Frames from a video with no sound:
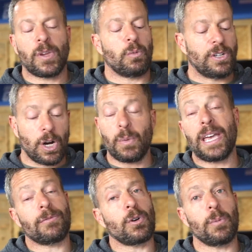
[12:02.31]
we know we
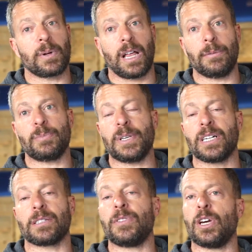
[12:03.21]
have rope climbs
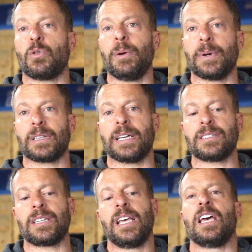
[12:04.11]
because of the equipment
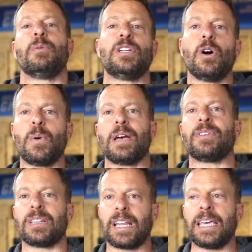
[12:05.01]
list, and we know we have a
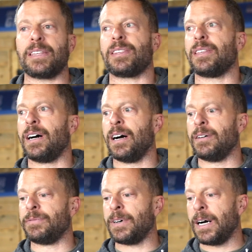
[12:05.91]
length
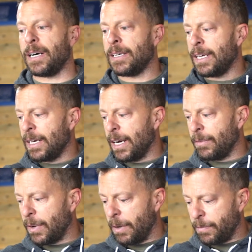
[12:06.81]

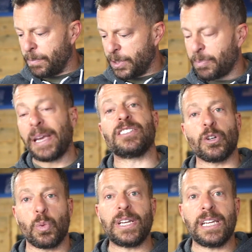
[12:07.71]
of space that
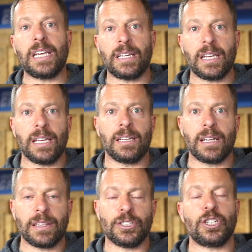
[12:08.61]
we need
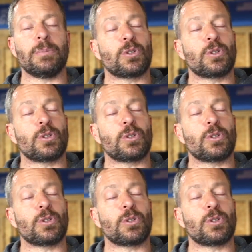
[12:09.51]
in the gym.